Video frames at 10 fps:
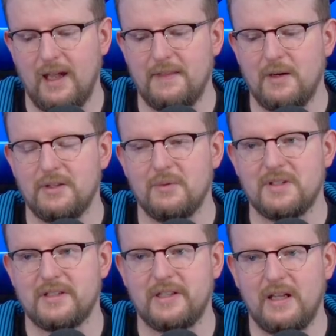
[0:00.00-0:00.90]
And there
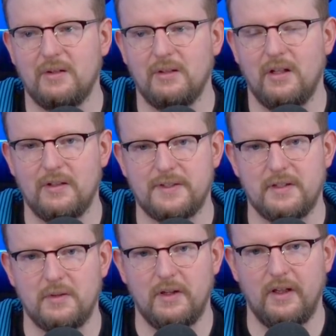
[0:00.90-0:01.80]
was a cycle
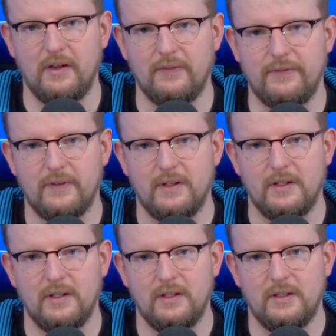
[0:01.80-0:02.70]
also of
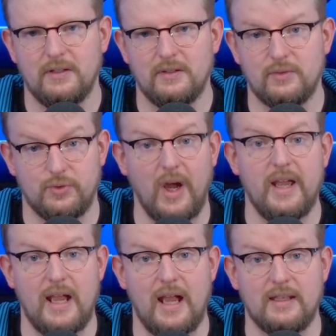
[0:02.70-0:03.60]

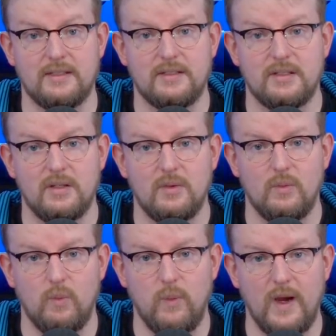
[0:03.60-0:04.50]
Dryads
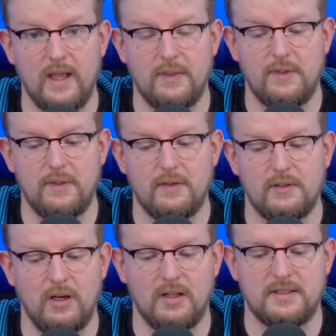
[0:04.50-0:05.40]
with
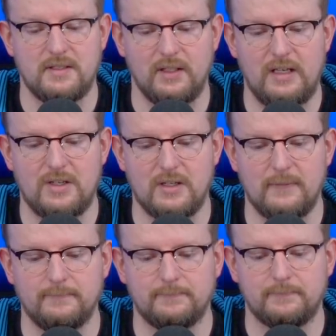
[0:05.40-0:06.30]

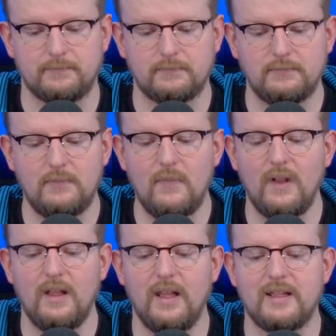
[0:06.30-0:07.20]
Constellation,
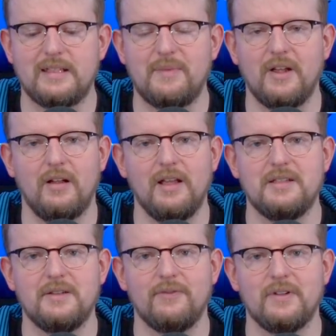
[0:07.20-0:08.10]
except they all
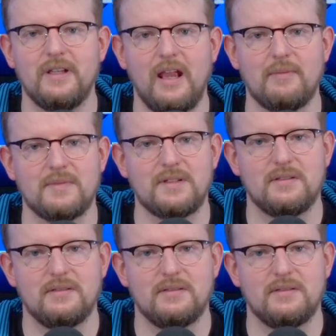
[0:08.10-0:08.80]
had different names.